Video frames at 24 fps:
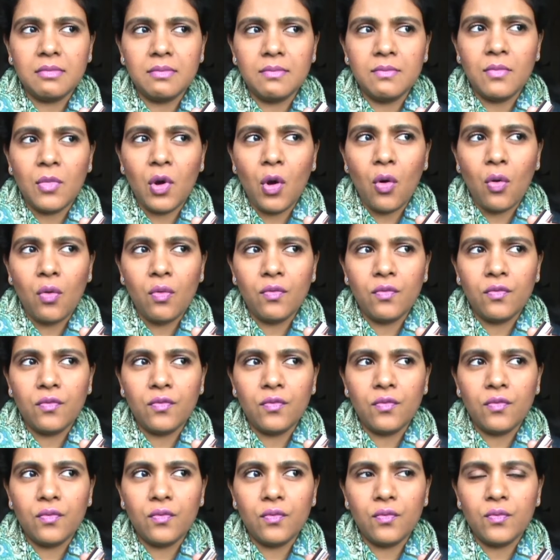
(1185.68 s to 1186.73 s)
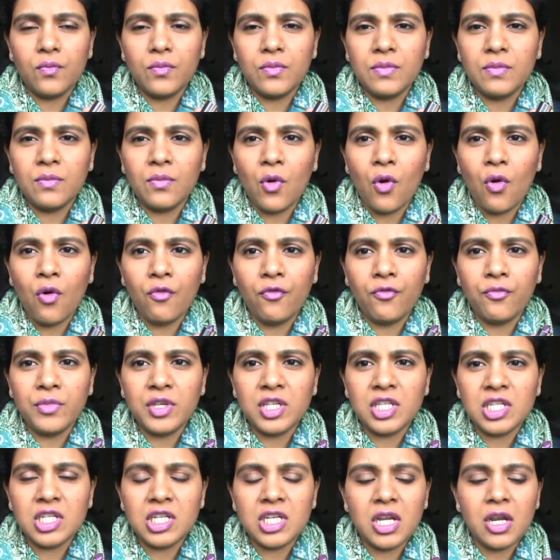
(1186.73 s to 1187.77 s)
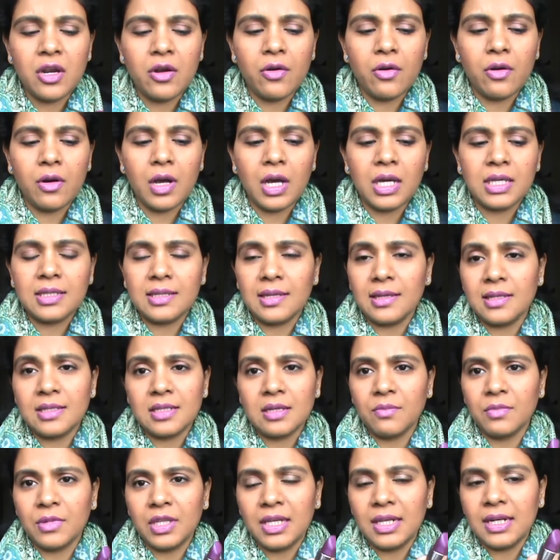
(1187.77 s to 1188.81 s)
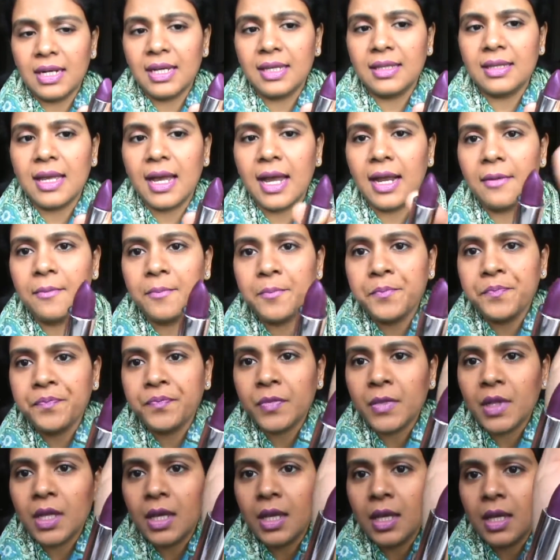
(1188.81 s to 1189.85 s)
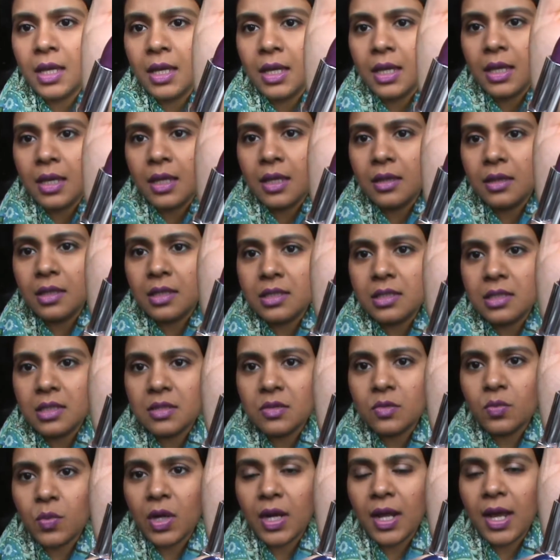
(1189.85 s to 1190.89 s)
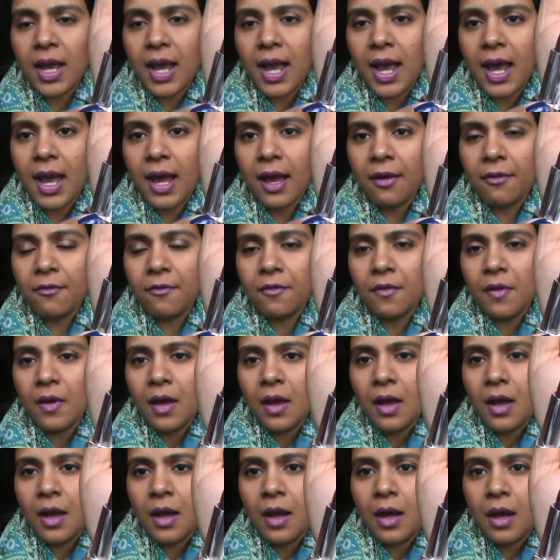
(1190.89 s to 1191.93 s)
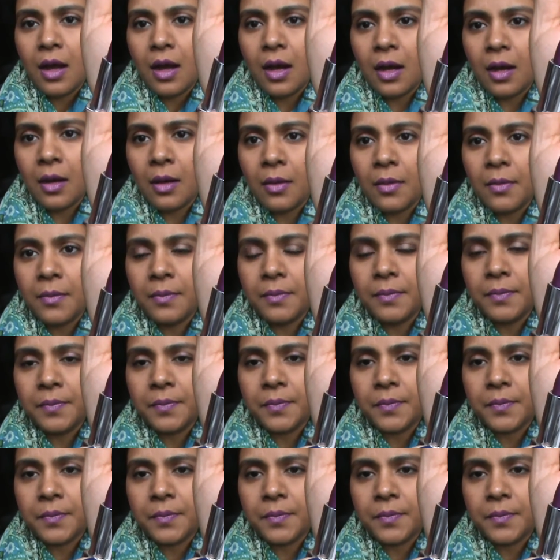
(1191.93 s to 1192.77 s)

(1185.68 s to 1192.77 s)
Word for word: mauve mauve Mystere I think something like that this is what I have um,